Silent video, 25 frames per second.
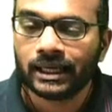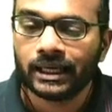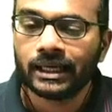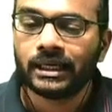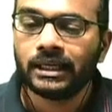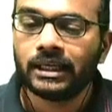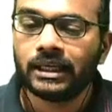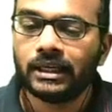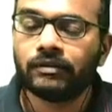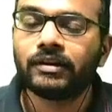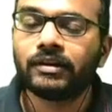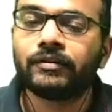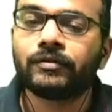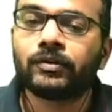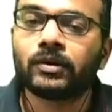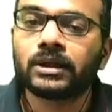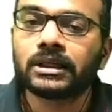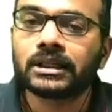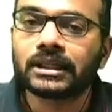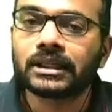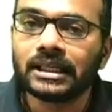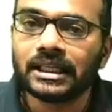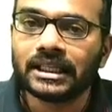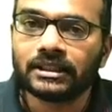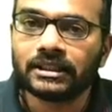even for
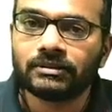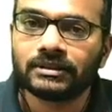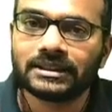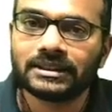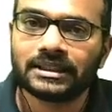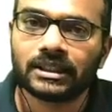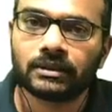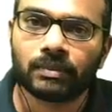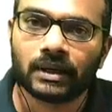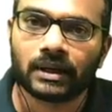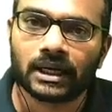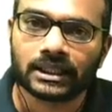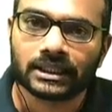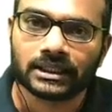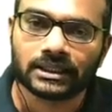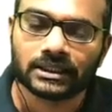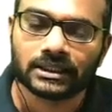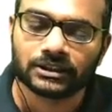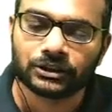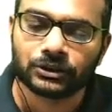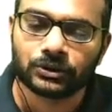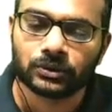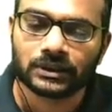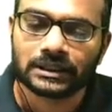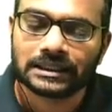relativistic particles,
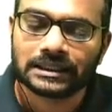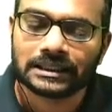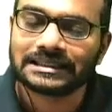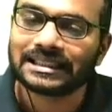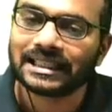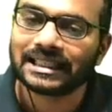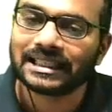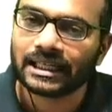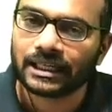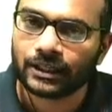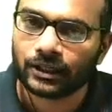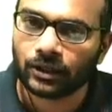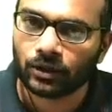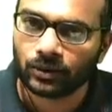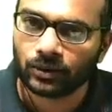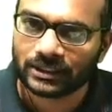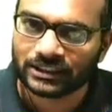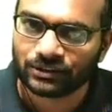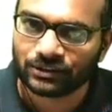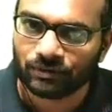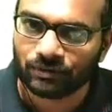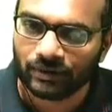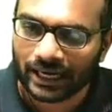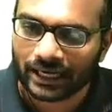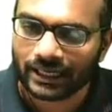Newton's second law is
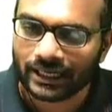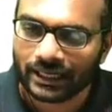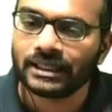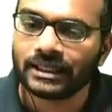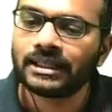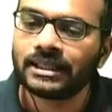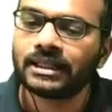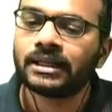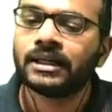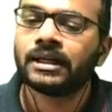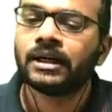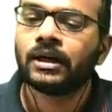valid.